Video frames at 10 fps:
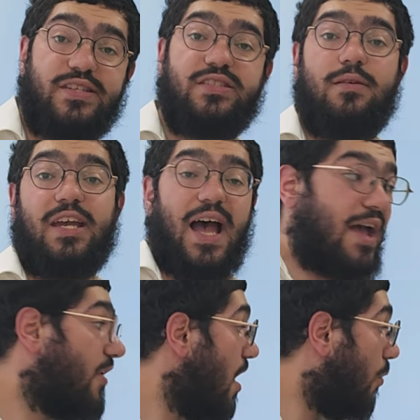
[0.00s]
he's going to be
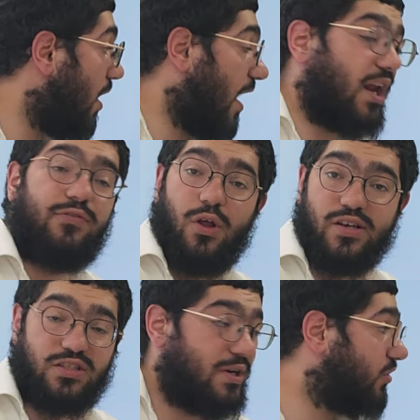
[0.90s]
chayav. What kind of
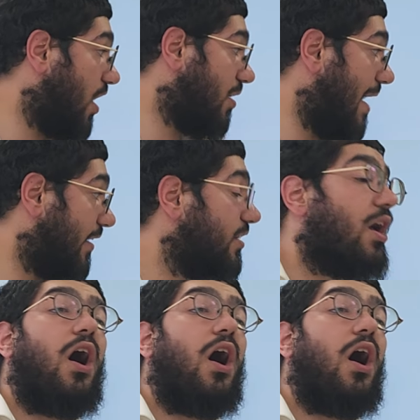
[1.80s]
loss are we talking about?